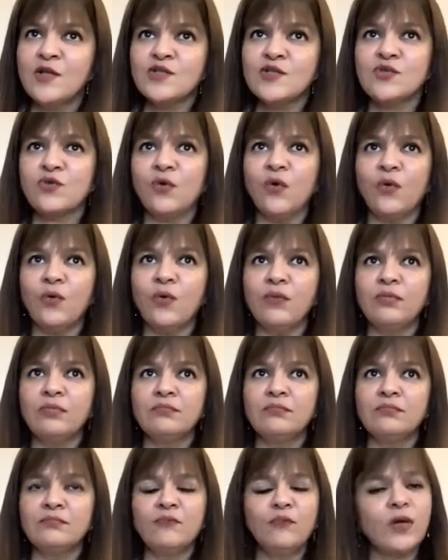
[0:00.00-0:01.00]

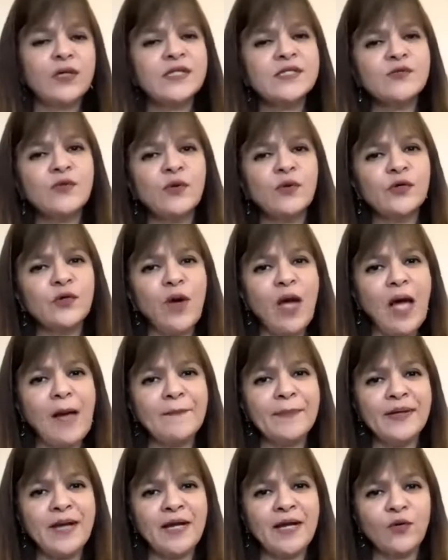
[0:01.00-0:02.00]
So, what is going to
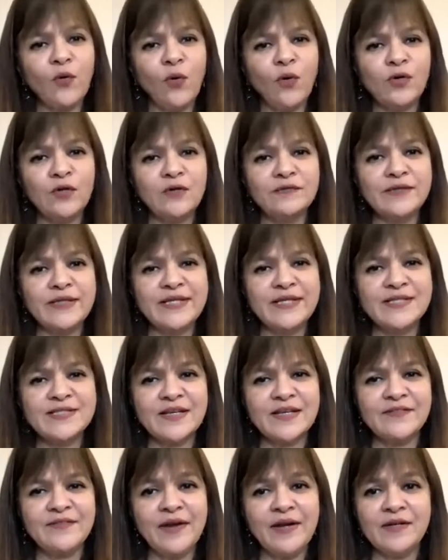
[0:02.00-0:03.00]
happen at all of these
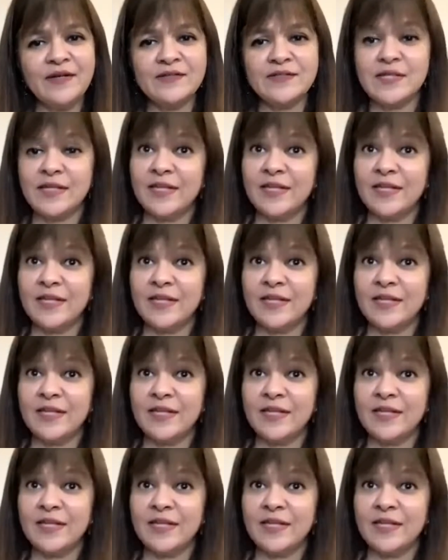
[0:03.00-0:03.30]
events,